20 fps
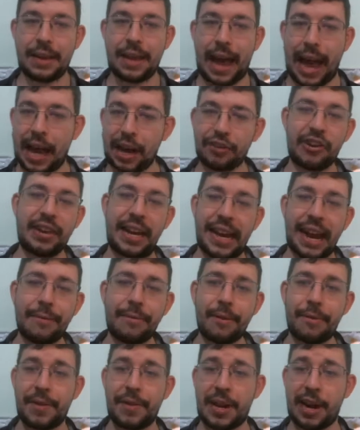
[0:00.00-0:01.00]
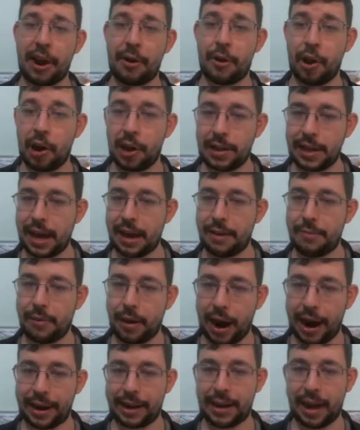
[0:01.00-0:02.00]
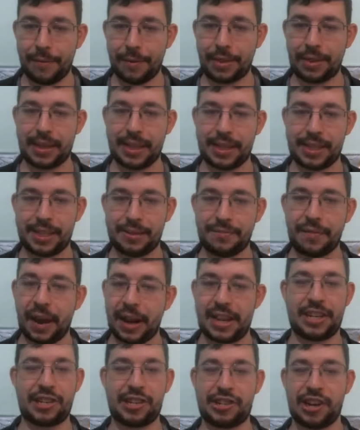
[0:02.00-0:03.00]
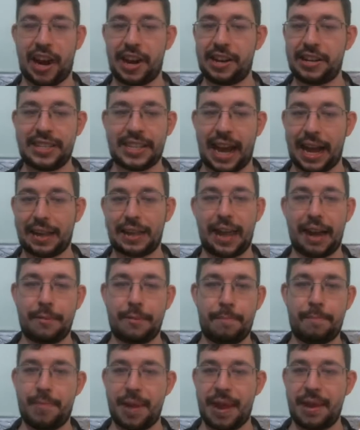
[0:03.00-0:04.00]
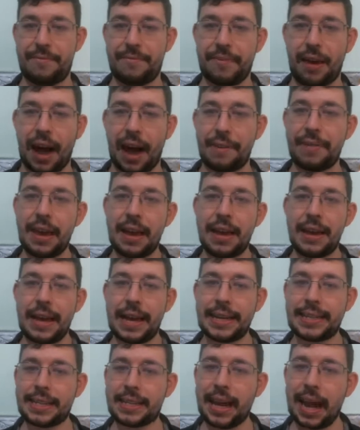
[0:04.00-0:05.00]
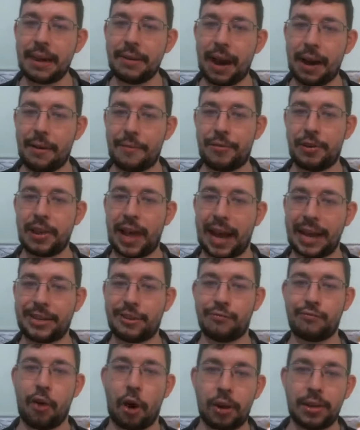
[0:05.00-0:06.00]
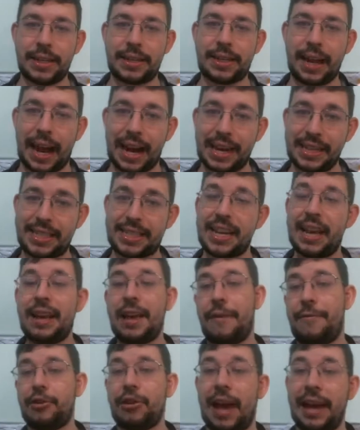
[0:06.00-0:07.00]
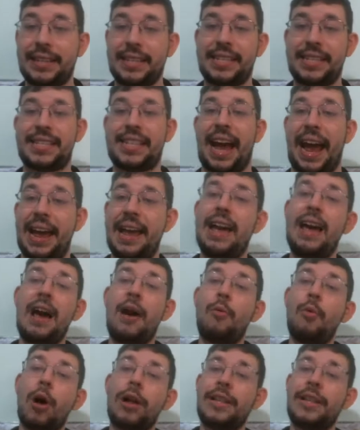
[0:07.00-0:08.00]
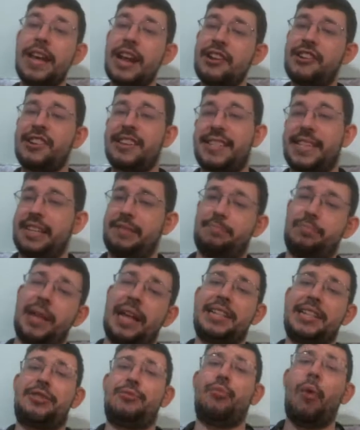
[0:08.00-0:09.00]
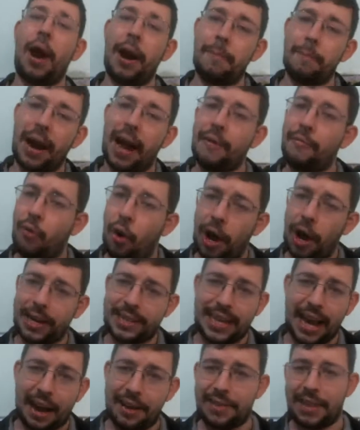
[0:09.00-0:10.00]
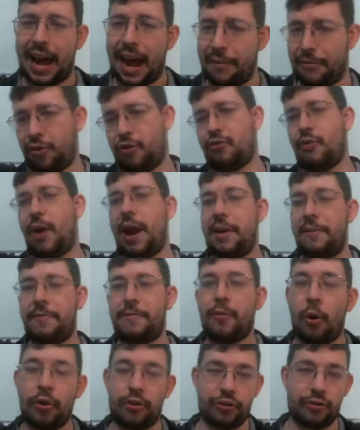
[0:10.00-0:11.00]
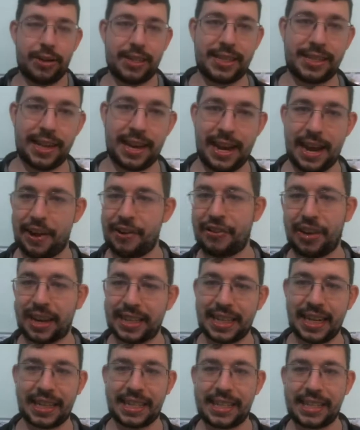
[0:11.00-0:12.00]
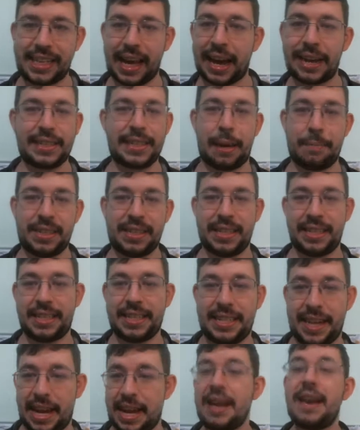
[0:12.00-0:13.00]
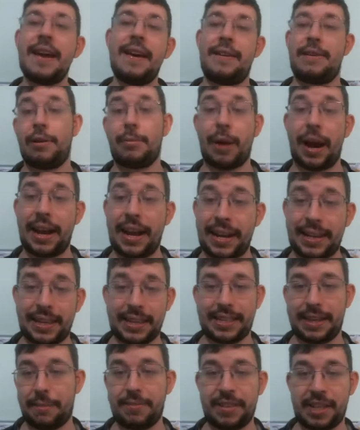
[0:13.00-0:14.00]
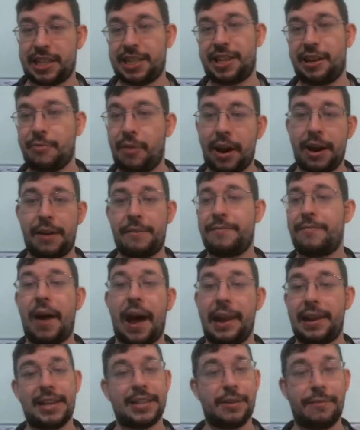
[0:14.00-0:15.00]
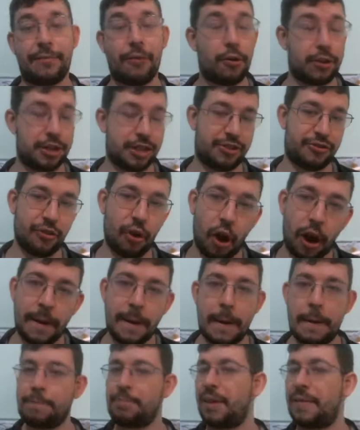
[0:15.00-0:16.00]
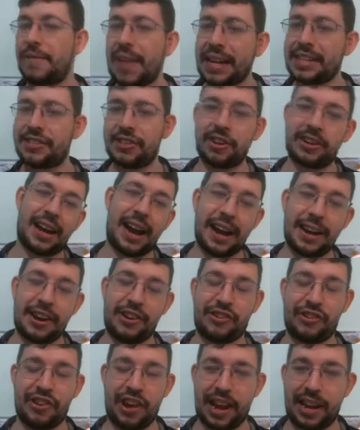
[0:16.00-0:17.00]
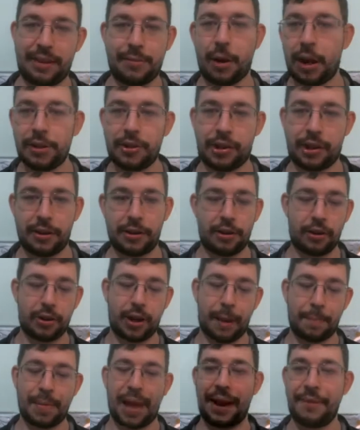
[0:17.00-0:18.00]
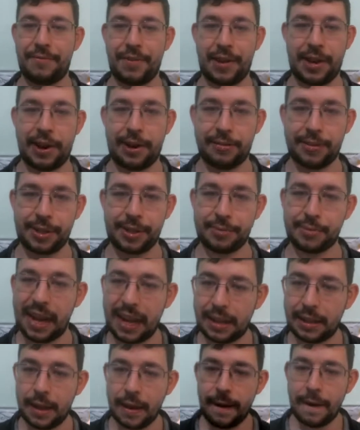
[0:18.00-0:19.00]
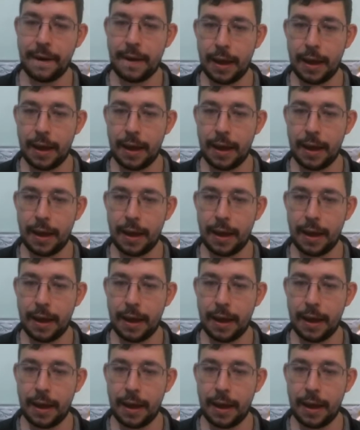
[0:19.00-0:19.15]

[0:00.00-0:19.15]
I actually did have a video earlier where I covered this fun exchange sack line with b5. It's a kind of line where if you like to roll the dice, if you like to say, well, the engine says +1, but I've worked out that I have a great fortress, so the engine doesn't understand depth 60. You know, when I get to step 61, finally is a forced draw. If that's your kind of jig, well, you can look up that video as well.